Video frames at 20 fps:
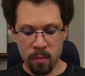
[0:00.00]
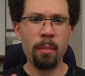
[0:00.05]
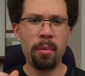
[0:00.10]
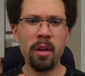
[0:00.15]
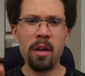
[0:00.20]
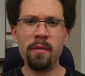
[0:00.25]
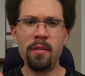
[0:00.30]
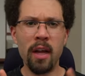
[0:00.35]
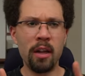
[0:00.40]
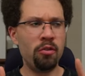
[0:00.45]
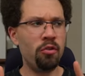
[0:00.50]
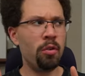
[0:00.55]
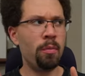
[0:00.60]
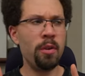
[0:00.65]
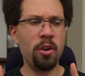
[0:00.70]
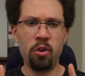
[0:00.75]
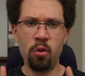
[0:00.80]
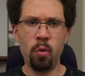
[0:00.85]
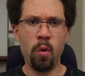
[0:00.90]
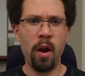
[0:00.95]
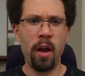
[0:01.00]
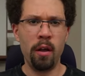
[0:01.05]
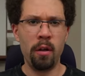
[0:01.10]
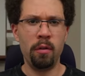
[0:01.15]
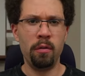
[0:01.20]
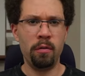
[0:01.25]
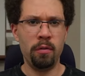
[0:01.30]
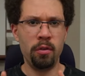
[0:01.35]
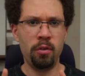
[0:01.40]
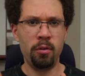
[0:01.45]
I believe that should be
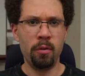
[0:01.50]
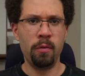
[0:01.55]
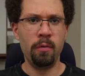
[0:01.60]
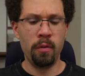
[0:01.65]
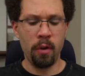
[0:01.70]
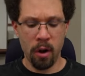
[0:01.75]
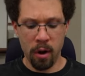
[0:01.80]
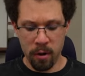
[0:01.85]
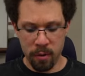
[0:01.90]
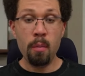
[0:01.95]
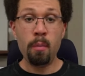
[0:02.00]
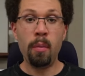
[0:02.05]
12 so far.